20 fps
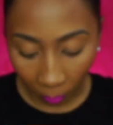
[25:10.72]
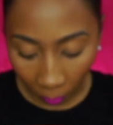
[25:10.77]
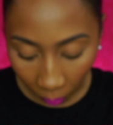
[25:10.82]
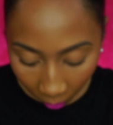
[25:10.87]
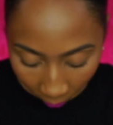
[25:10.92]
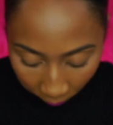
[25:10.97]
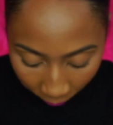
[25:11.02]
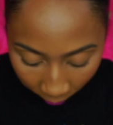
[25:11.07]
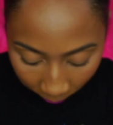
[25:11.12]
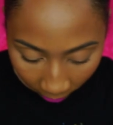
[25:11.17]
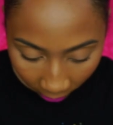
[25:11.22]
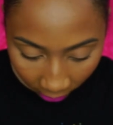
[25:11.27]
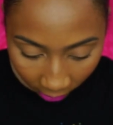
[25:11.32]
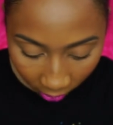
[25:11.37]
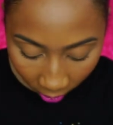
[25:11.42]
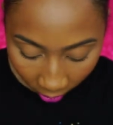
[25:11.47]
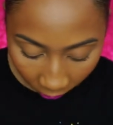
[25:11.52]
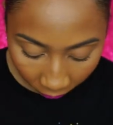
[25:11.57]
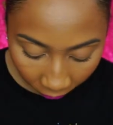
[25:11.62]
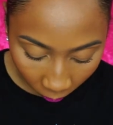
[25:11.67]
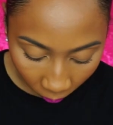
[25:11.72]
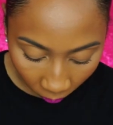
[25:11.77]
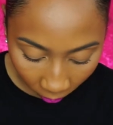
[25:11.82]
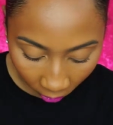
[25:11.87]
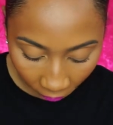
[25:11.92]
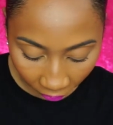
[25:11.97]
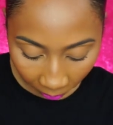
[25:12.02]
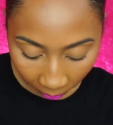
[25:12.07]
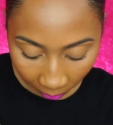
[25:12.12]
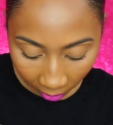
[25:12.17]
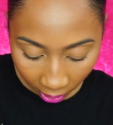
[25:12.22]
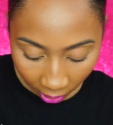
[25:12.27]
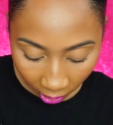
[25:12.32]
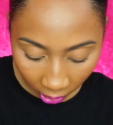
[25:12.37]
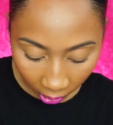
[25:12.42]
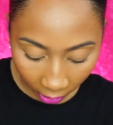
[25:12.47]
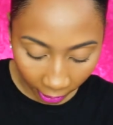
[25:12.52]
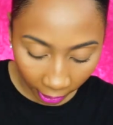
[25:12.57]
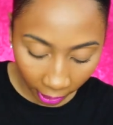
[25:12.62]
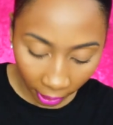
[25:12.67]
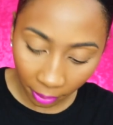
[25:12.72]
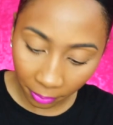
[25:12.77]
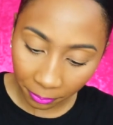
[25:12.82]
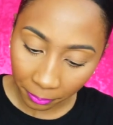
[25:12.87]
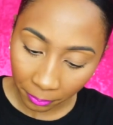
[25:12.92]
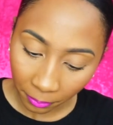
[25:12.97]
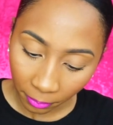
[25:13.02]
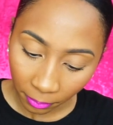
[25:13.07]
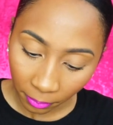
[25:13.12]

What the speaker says: up one for myself and one for my client.